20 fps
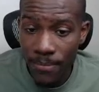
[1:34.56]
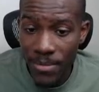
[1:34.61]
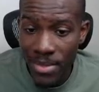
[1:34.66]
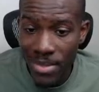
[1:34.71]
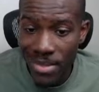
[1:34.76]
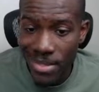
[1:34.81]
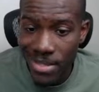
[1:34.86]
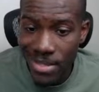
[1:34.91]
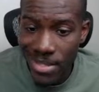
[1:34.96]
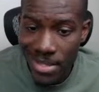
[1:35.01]

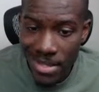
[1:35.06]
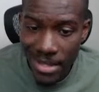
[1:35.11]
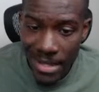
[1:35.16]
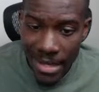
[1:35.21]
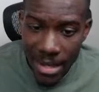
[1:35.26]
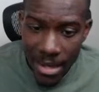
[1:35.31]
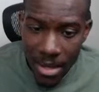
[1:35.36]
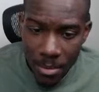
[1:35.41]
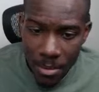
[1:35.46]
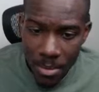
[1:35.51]
This
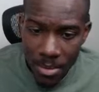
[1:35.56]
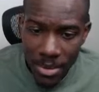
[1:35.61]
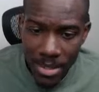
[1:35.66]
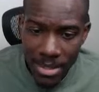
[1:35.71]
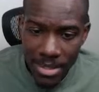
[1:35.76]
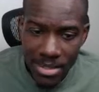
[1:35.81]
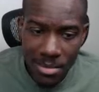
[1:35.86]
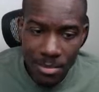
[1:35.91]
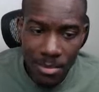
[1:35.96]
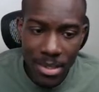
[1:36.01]
gap
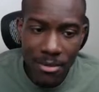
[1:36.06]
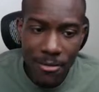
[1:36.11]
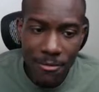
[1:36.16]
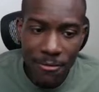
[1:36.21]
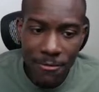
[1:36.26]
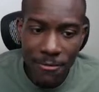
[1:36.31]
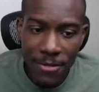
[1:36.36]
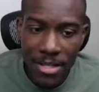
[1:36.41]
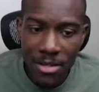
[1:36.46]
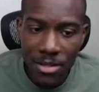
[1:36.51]
has been
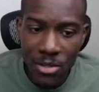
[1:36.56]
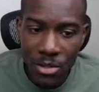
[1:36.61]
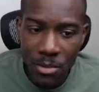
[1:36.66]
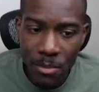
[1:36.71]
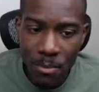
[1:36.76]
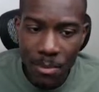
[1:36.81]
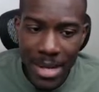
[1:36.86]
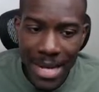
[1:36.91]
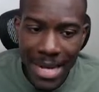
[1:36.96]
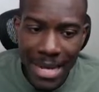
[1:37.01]

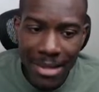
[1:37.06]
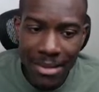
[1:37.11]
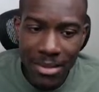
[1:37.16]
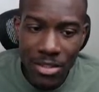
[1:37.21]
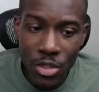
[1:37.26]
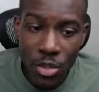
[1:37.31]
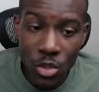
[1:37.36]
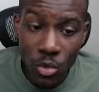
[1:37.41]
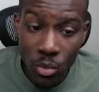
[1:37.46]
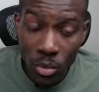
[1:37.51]
filled by
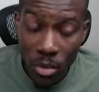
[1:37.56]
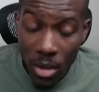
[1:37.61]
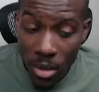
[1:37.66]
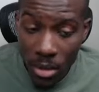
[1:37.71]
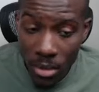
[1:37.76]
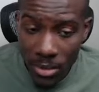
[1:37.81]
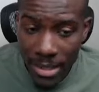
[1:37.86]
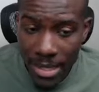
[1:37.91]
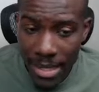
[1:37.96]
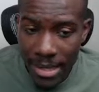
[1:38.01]
the
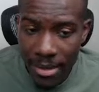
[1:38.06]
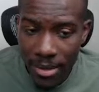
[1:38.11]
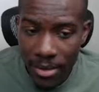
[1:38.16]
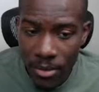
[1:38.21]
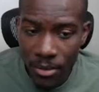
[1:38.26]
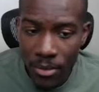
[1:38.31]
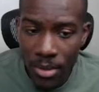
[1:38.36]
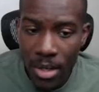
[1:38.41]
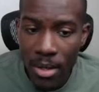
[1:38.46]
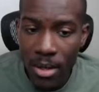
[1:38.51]

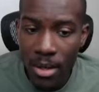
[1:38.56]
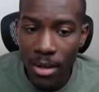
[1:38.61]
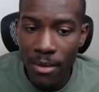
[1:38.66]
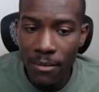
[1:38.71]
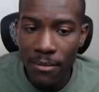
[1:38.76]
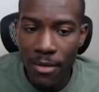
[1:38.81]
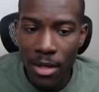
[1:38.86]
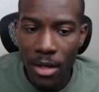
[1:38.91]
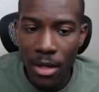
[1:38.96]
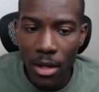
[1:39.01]
drawdown
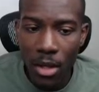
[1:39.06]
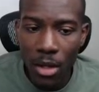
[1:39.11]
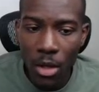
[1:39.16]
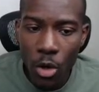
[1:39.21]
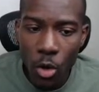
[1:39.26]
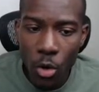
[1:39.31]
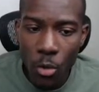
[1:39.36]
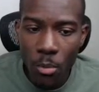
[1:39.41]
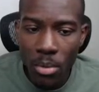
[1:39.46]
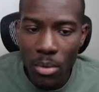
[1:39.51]
of
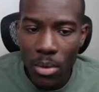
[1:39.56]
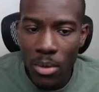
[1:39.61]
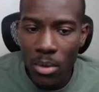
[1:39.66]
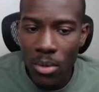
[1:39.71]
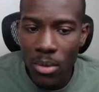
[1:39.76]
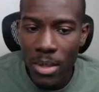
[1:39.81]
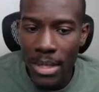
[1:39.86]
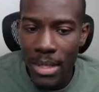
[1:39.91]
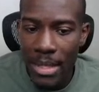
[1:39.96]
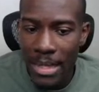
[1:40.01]

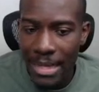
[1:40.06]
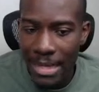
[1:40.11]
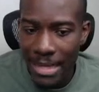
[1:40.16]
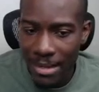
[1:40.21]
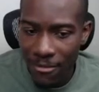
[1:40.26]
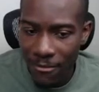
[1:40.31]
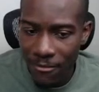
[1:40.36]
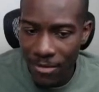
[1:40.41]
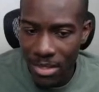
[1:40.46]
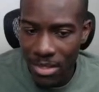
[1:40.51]
global
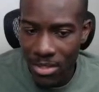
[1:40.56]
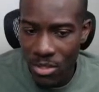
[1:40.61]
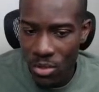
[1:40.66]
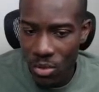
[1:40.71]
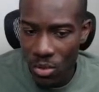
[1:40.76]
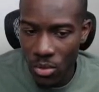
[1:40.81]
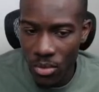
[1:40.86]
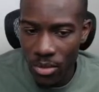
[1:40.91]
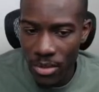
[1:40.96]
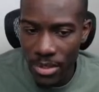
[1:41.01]

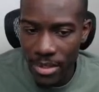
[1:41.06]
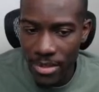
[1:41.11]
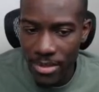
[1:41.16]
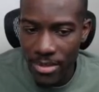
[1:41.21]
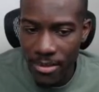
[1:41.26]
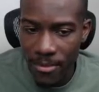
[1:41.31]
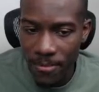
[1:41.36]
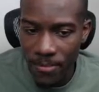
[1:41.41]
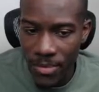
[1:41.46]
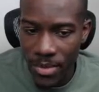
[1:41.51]

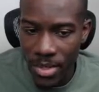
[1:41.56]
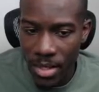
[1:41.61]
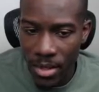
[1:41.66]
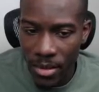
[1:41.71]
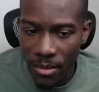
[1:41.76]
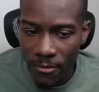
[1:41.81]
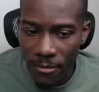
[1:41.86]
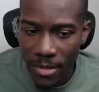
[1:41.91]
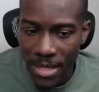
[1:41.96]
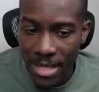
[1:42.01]
inventories
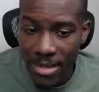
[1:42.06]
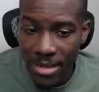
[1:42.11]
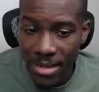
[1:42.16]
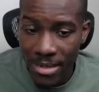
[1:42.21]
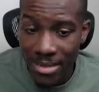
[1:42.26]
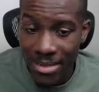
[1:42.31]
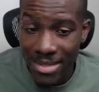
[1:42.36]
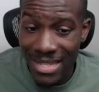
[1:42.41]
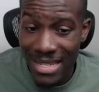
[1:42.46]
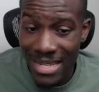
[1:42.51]

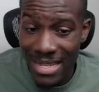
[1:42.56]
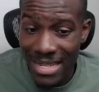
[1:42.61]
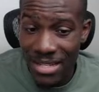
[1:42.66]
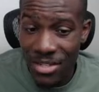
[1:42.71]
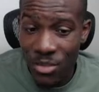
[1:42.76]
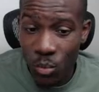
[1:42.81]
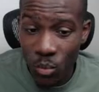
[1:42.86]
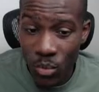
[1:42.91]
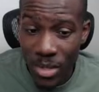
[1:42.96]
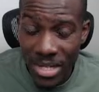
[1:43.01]
via the
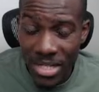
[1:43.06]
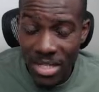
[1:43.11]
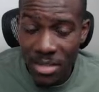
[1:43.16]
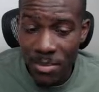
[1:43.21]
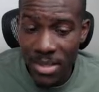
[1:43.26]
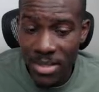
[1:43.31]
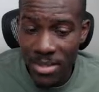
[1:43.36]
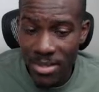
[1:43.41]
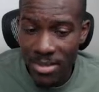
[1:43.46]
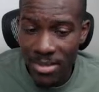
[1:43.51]

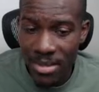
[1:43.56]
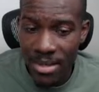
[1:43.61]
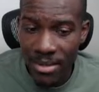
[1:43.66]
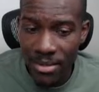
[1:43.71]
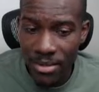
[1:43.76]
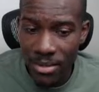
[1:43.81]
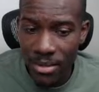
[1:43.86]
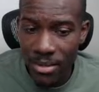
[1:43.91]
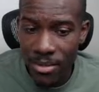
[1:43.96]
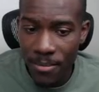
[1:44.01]
enrichment
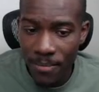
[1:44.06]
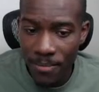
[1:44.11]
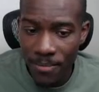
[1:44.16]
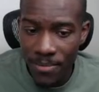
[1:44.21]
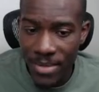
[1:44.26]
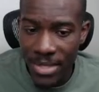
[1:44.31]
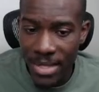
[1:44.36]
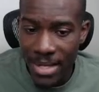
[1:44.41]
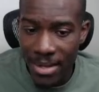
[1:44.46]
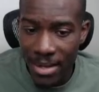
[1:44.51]
sector,
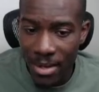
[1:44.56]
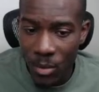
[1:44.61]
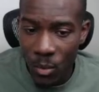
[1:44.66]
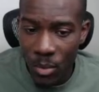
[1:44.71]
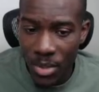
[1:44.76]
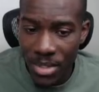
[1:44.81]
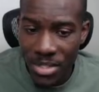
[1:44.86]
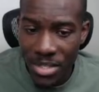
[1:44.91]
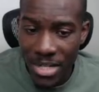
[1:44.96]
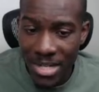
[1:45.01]

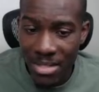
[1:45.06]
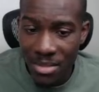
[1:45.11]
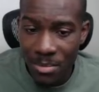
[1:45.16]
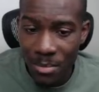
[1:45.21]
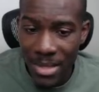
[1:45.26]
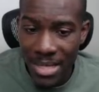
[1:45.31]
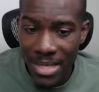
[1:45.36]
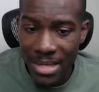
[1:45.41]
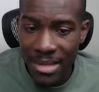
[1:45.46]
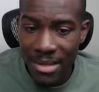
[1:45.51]
which has
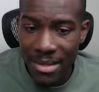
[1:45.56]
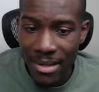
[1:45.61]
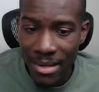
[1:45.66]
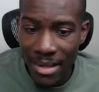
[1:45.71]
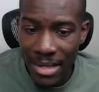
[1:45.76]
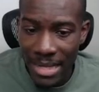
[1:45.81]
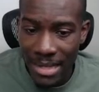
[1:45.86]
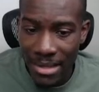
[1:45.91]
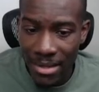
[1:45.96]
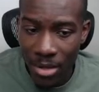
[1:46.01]
been
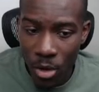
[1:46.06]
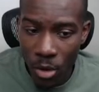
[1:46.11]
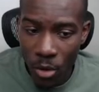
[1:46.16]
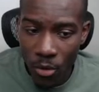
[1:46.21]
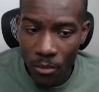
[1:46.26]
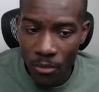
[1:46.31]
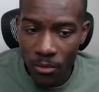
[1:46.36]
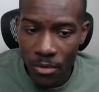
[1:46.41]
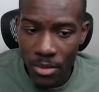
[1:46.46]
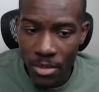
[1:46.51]
in
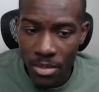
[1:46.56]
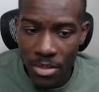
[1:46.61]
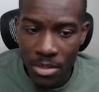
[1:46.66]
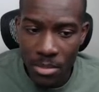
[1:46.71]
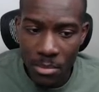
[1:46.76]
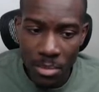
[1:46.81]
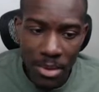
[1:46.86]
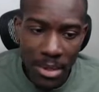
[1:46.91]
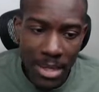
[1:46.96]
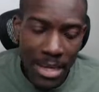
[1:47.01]

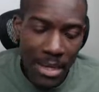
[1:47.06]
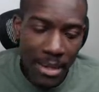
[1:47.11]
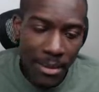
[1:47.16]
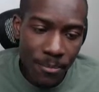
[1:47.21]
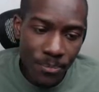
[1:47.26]
oversupply.